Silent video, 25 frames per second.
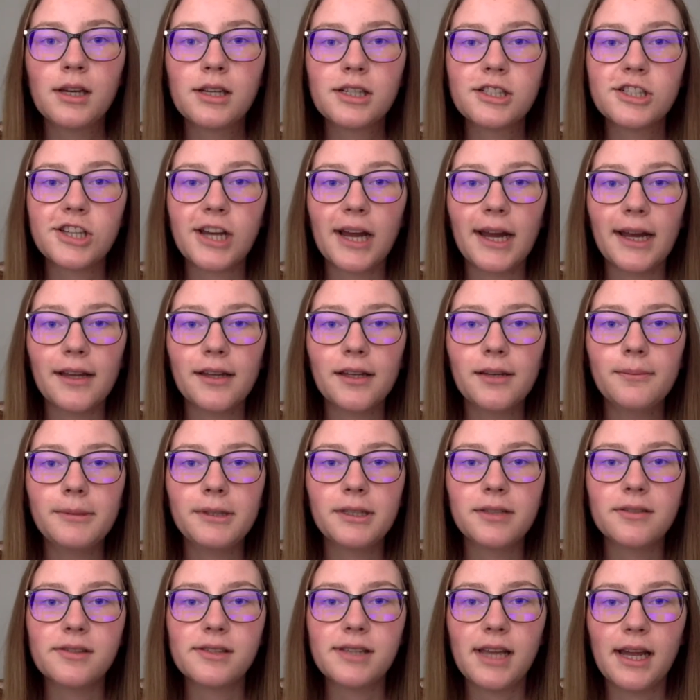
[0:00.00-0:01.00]
Child
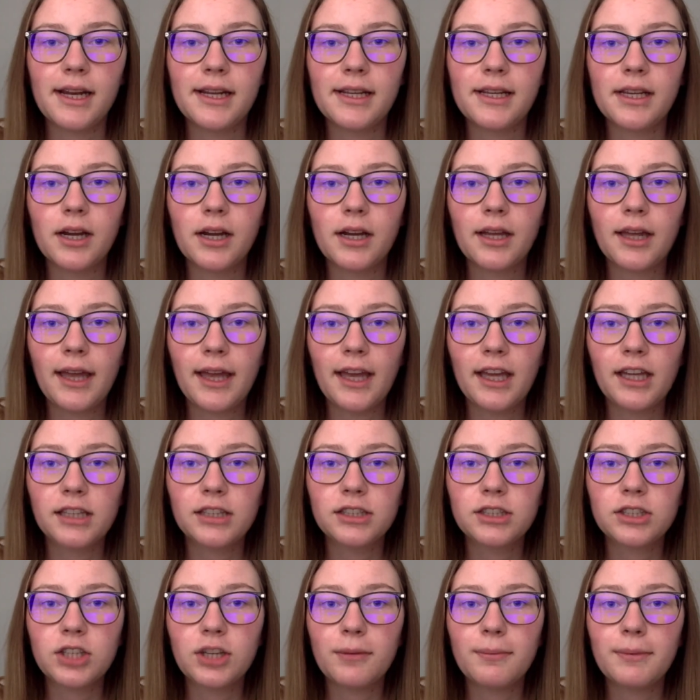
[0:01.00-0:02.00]
abuse at a young age can